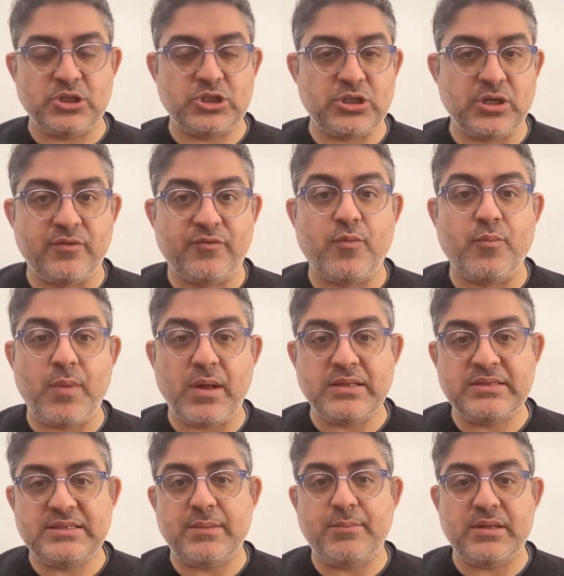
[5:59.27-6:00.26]
shelf for
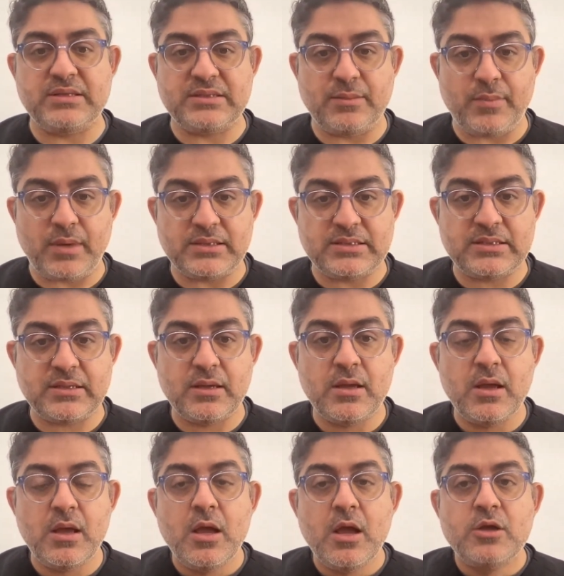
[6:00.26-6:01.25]
months and months and months.
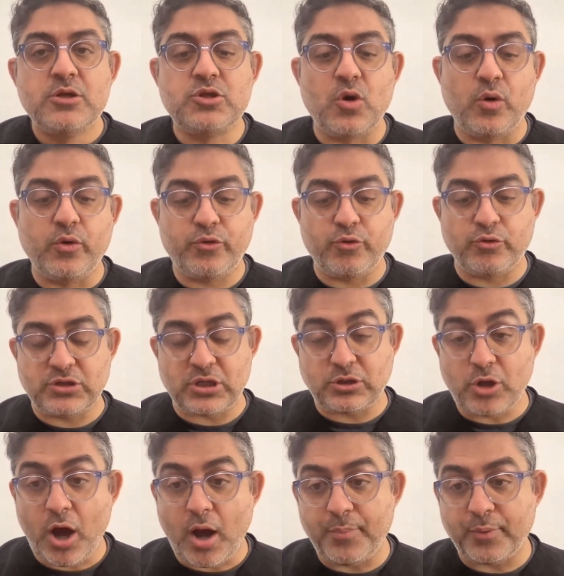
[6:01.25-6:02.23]
So there's the
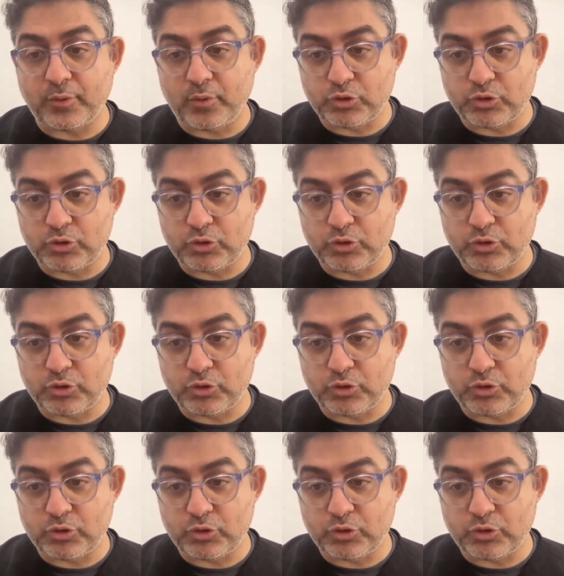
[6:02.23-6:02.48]
topical